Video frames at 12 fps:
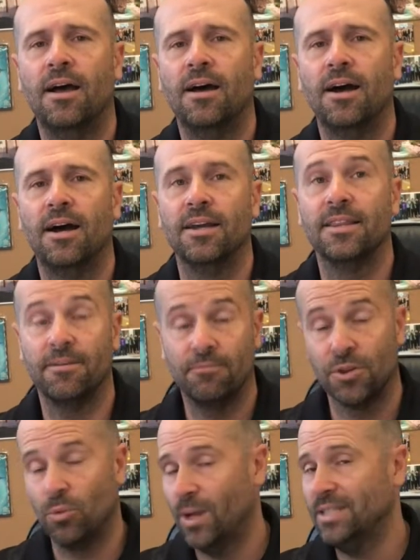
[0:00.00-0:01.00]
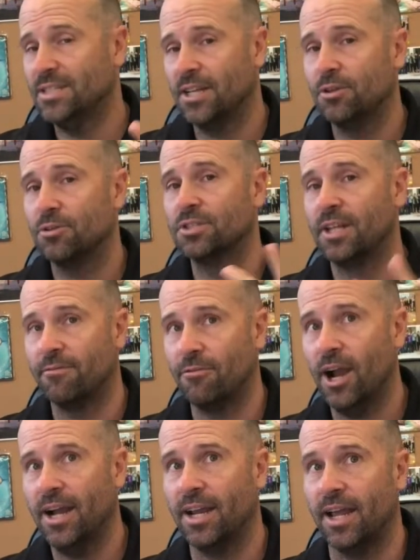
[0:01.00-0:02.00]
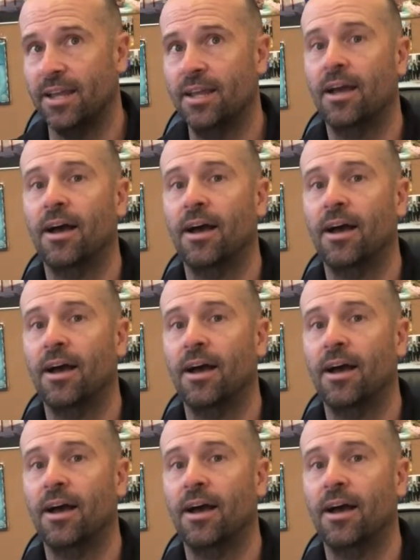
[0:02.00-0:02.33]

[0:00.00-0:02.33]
And then for the Wednesday, Thursday, Friday,